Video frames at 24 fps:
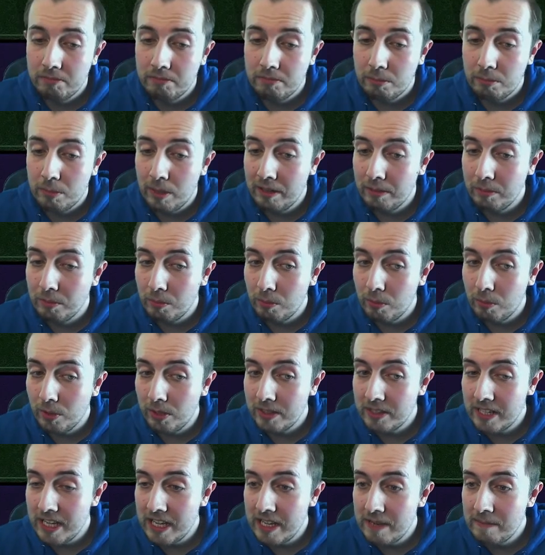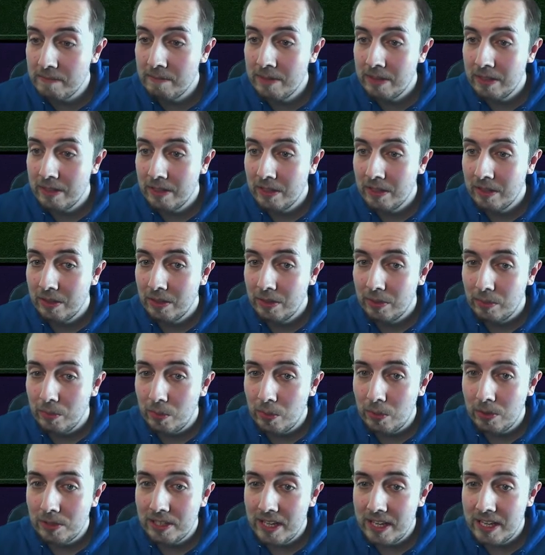Oh, what a team.
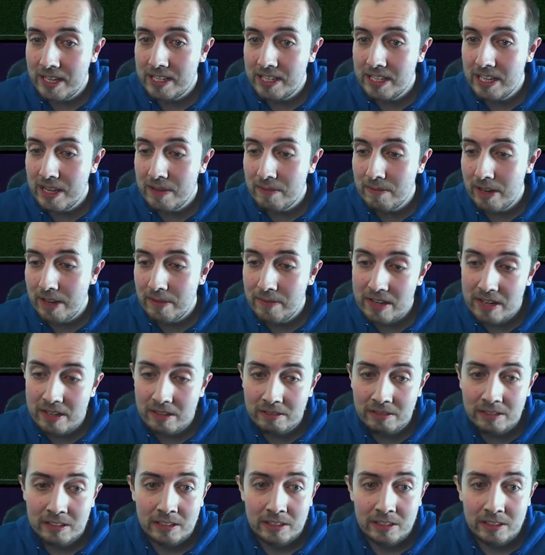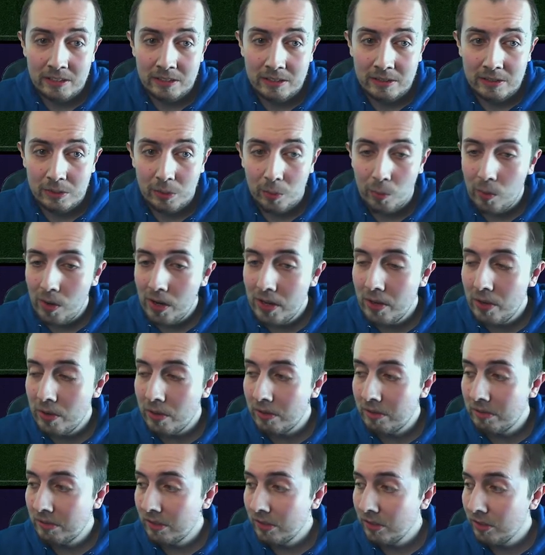What a team. I mean, why not?
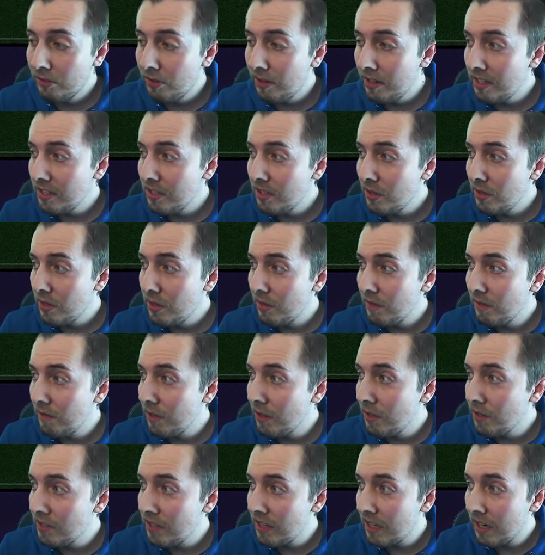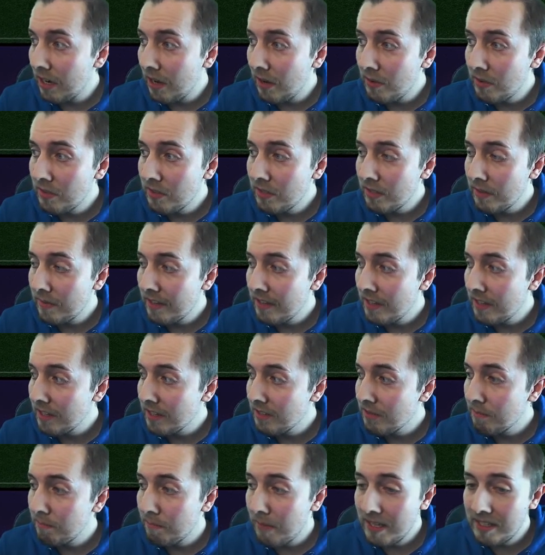Credit to you using the loans. I mean,
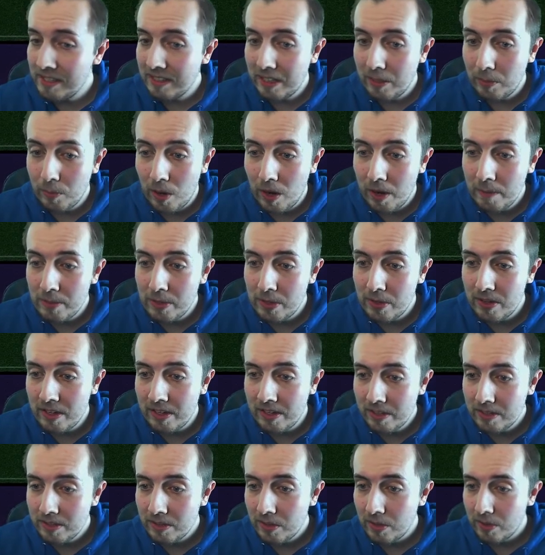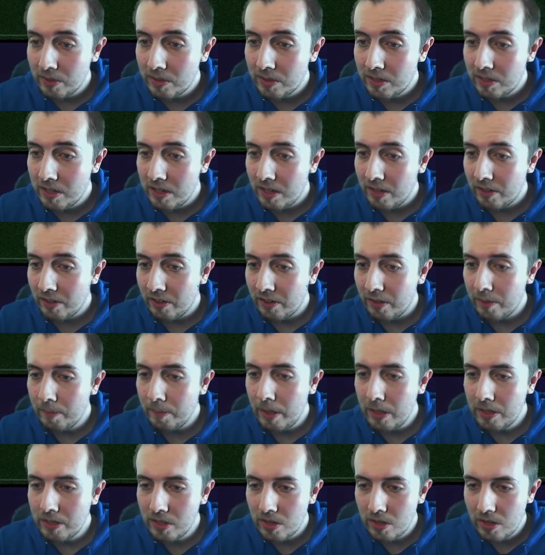that's basically what I'm doing. It's got
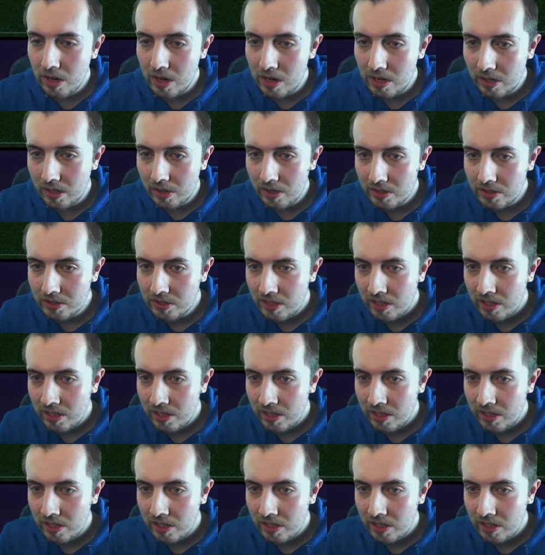Roberto Carlos,